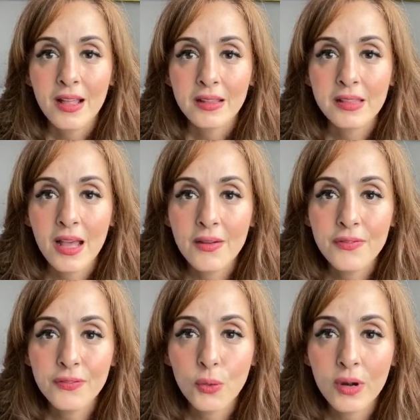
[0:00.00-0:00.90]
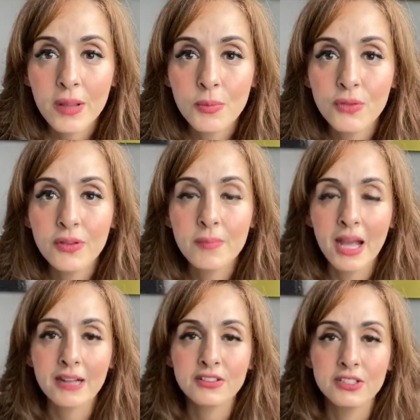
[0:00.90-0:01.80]
Love Florida, moving
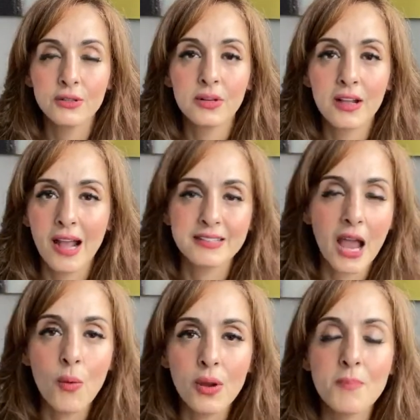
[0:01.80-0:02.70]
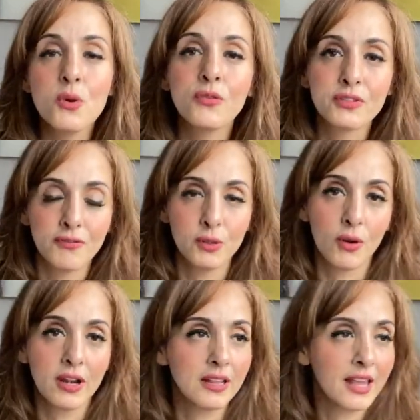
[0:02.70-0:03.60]
back soon. Guys, I want to move to
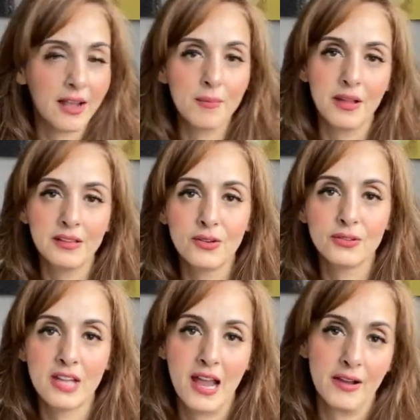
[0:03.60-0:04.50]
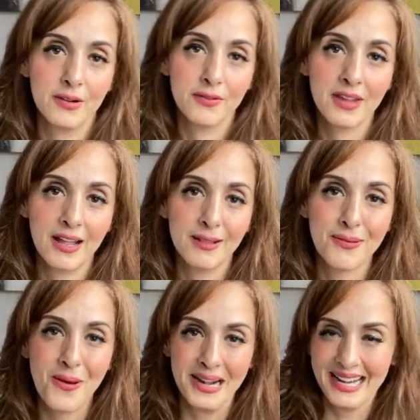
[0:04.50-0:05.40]
Florida. Like, I'm a little tired of
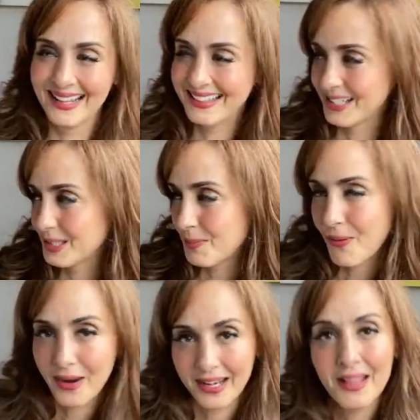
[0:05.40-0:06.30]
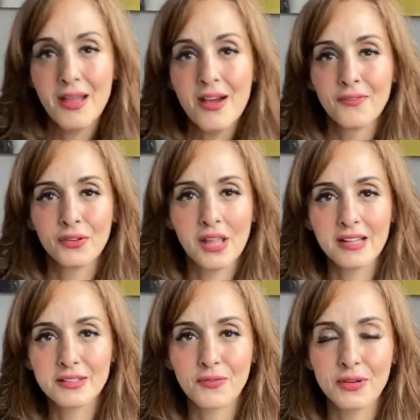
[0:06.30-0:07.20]
California at this point for
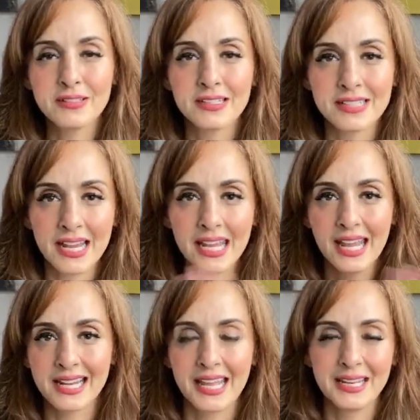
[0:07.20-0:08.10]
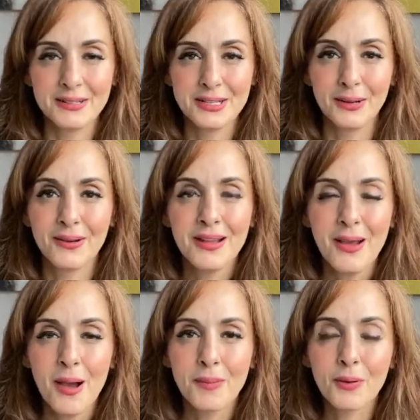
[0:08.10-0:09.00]
lots of reasons I can't get into.
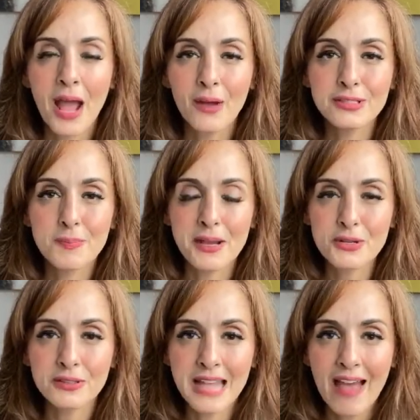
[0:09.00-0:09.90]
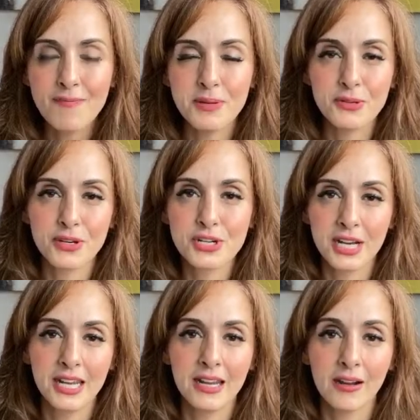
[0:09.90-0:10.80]
But how special to have Patricia
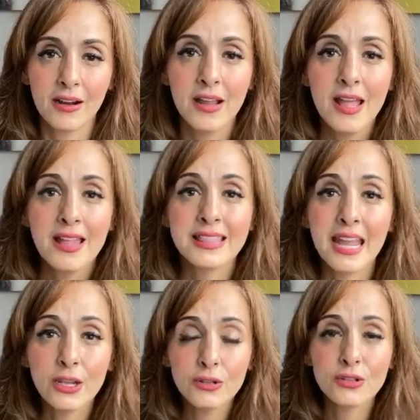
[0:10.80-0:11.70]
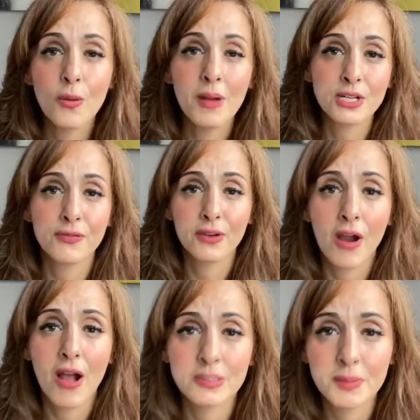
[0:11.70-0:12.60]
here. Thank you so much for your
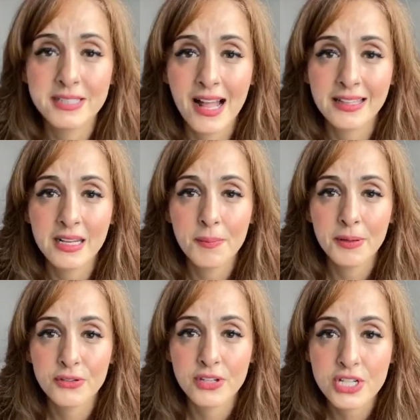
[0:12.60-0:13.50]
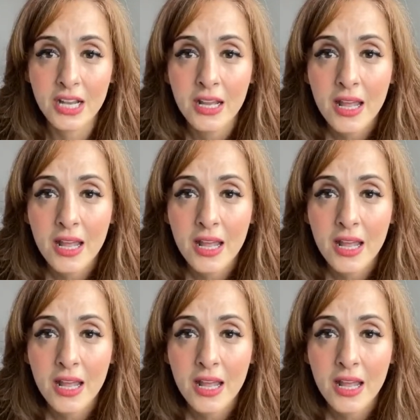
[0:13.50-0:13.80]
hospitality, Patricia.